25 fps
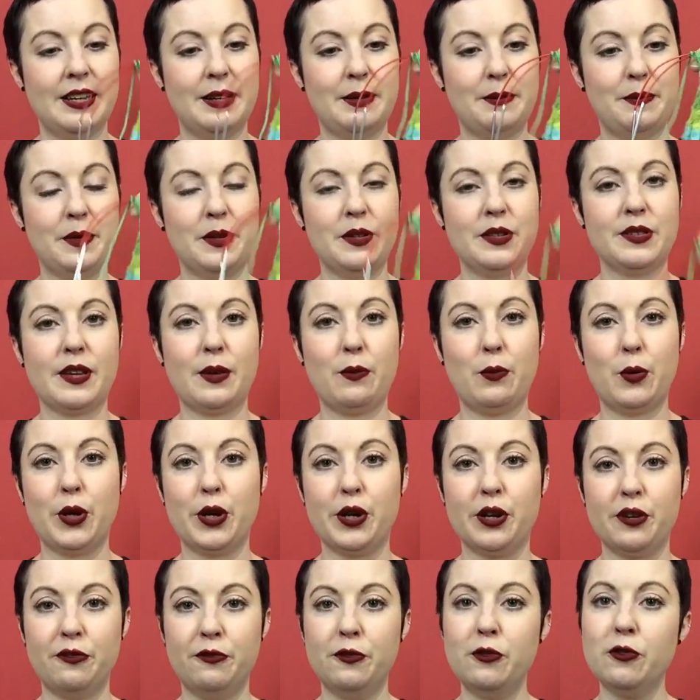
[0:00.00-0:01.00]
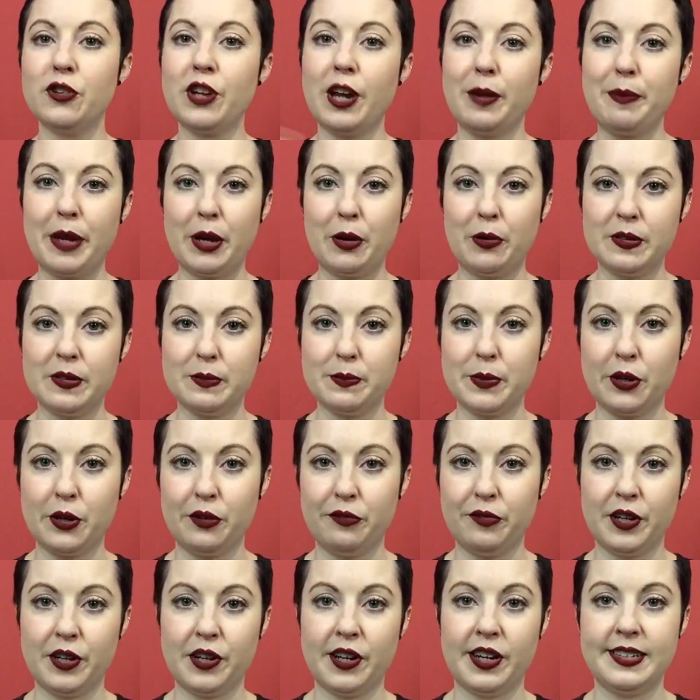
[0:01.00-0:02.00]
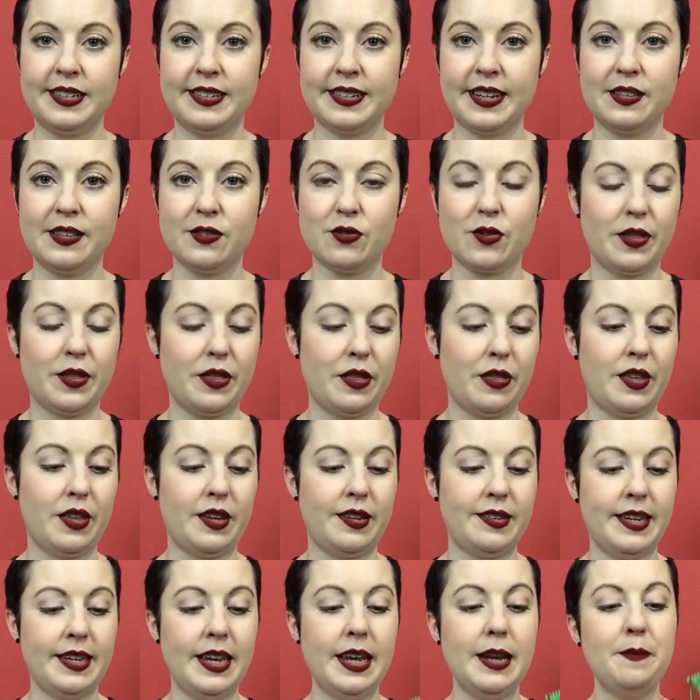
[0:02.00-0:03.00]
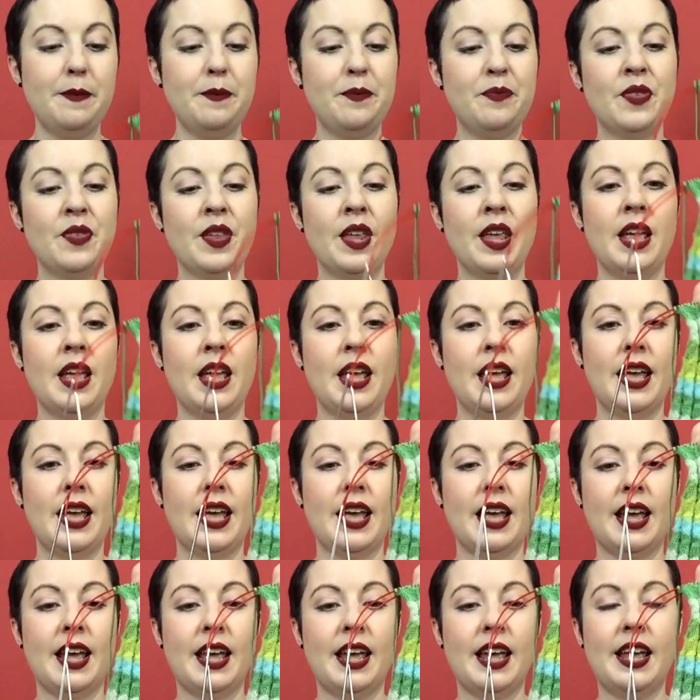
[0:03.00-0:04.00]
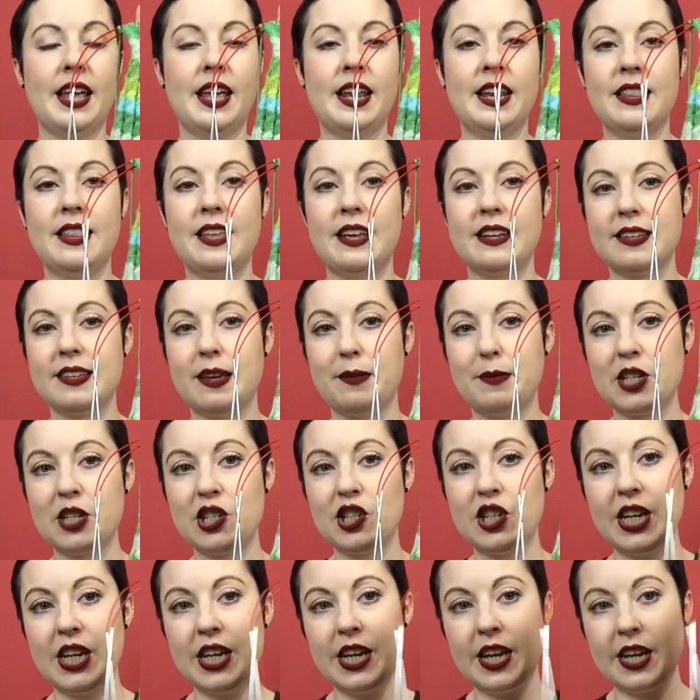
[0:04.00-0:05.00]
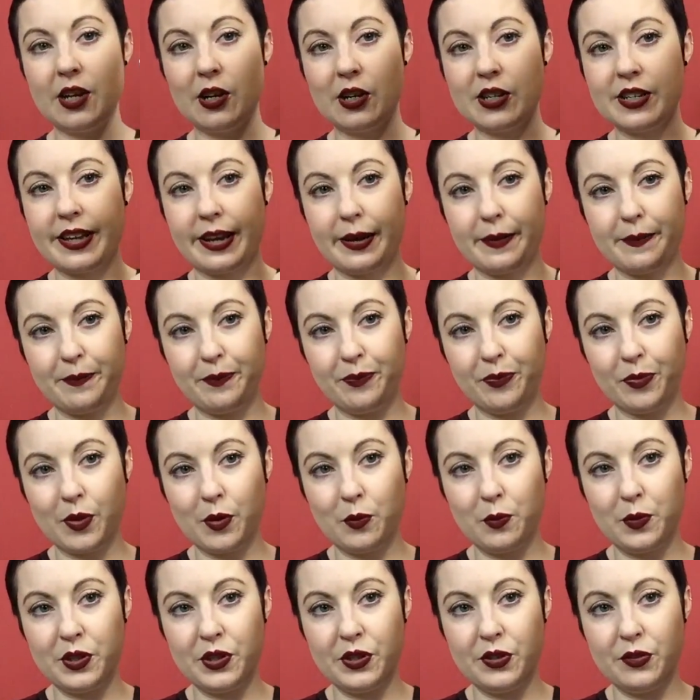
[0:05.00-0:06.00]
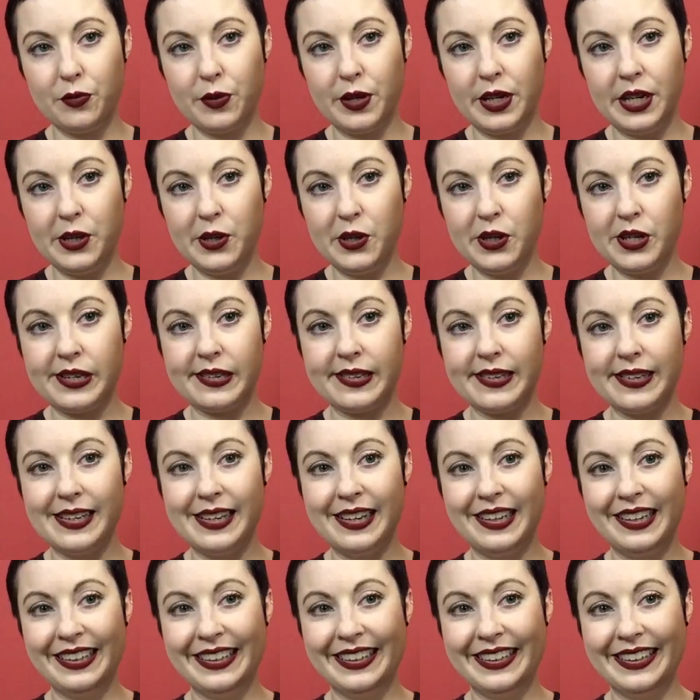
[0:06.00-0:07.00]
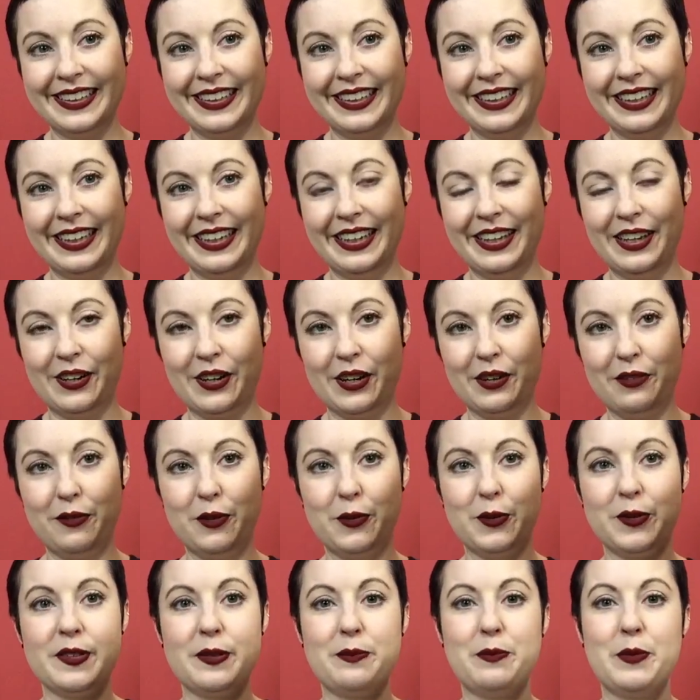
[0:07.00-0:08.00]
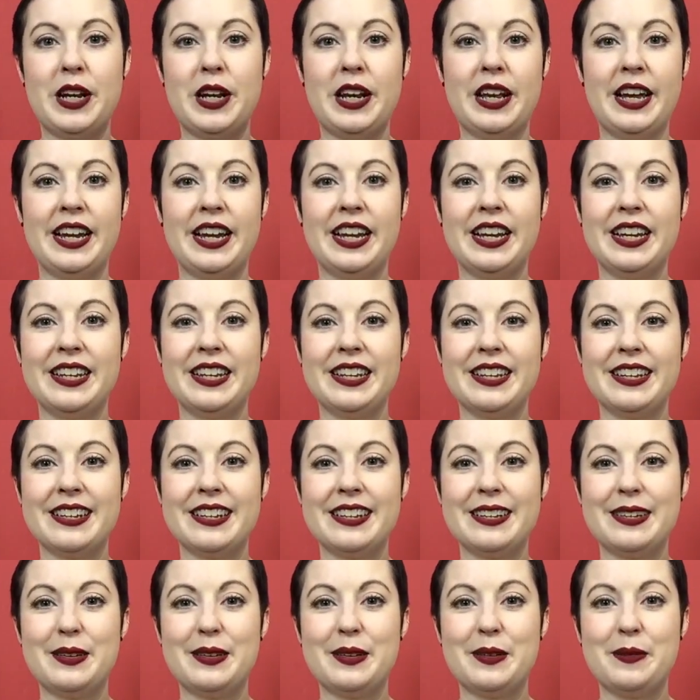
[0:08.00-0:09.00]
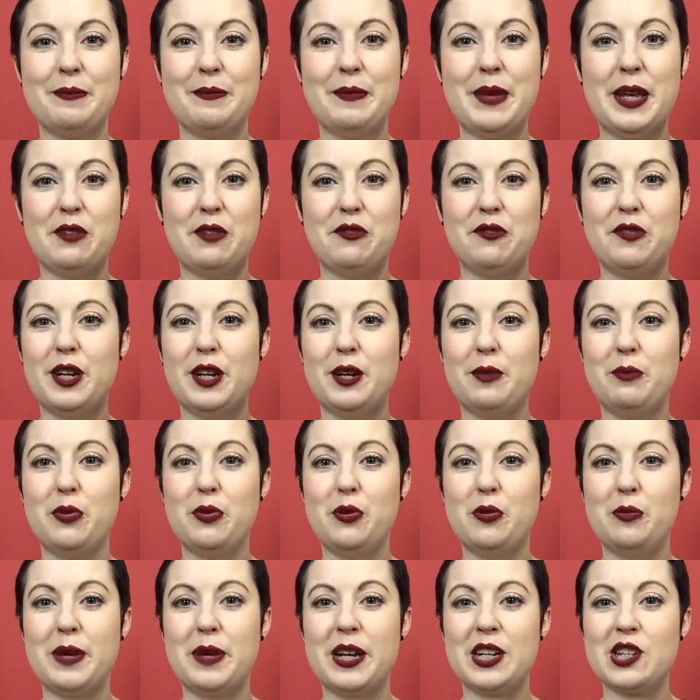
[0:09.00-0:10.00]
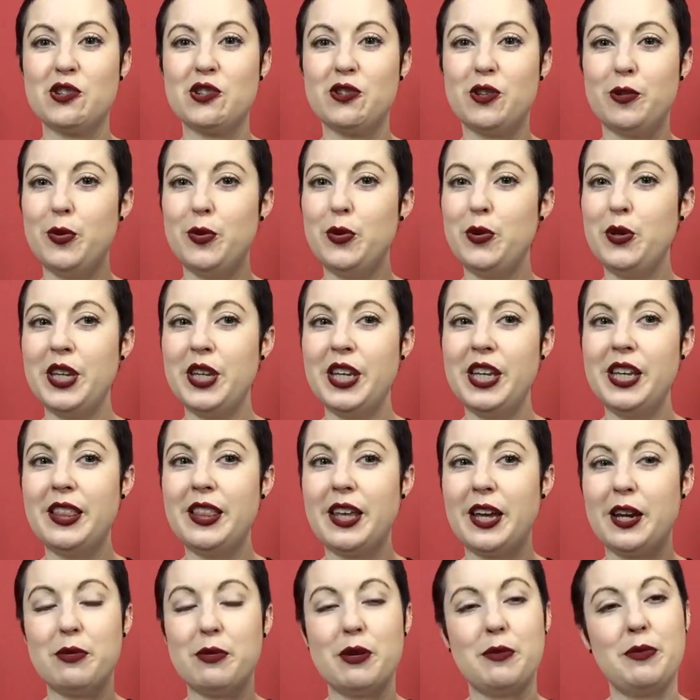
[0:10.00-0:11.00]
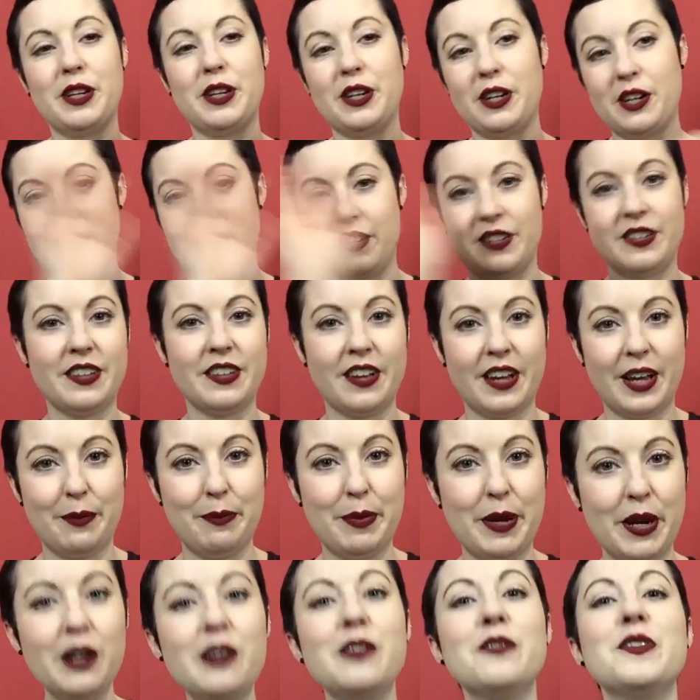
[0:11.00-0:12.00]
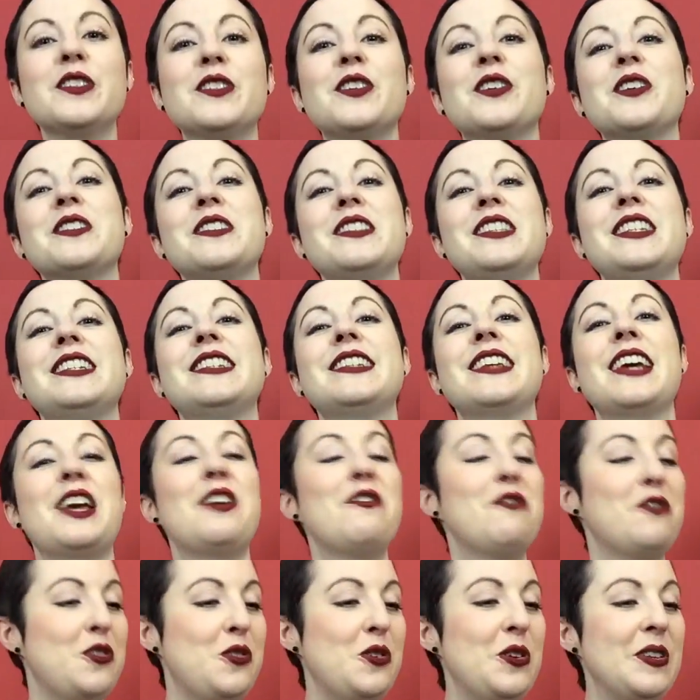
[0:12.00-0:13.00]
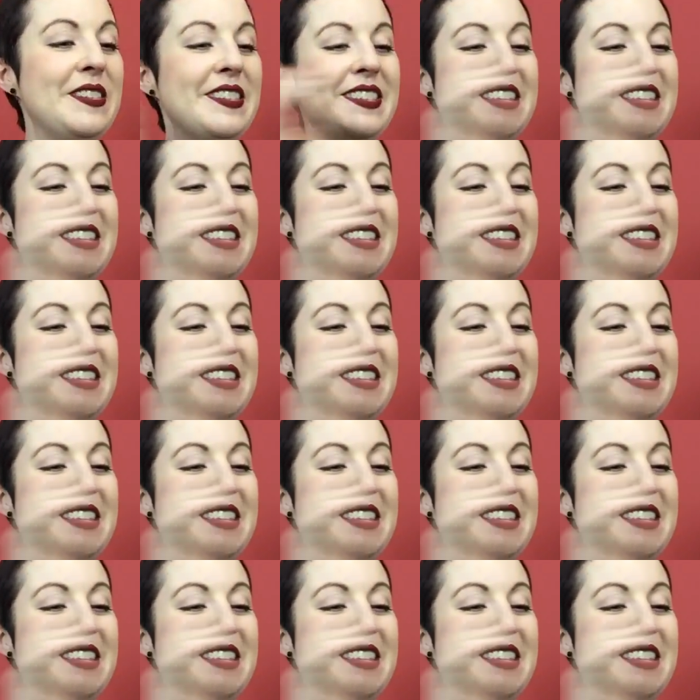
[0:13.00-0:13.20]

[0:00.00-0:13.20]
because I work full-time hours but over 9 days rather than 10, and that's how much knitting I got done, which is really good. You know, if you're somewhere like Mina Phillip or Marsha Ibuki, they could probably knit an entire pair of socks in a day, of course,